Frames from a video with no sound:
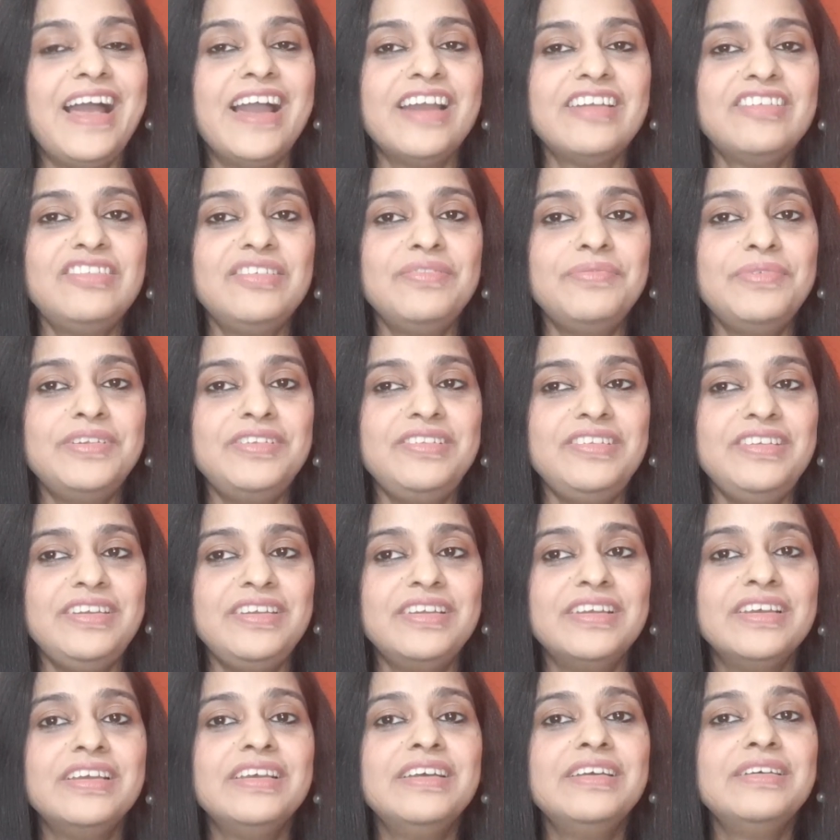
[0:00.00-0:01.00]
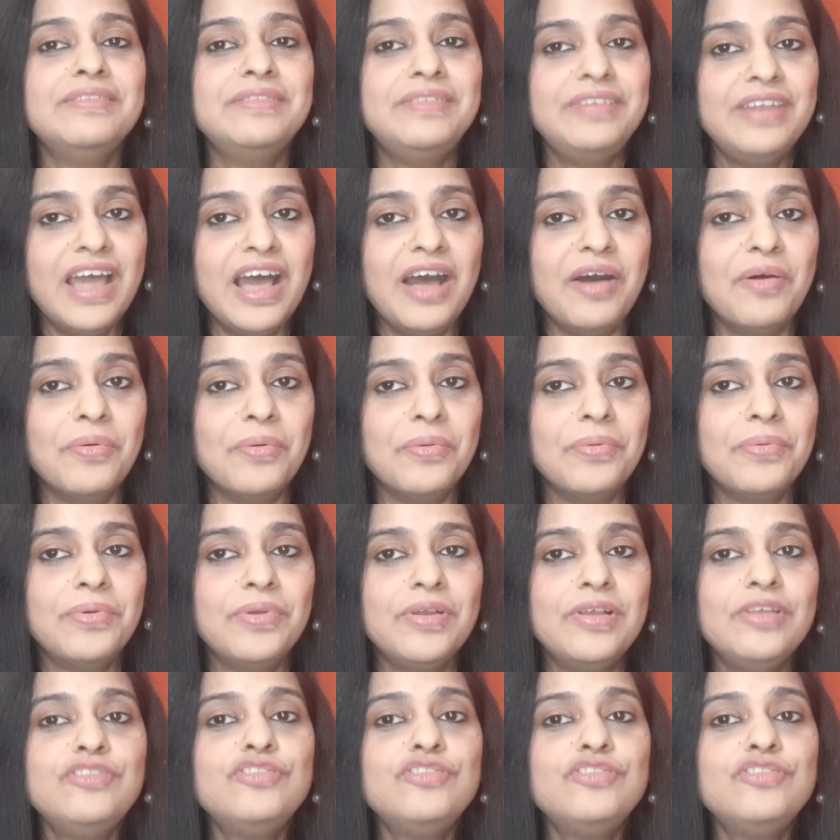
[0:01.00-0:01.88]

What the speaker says: activity now.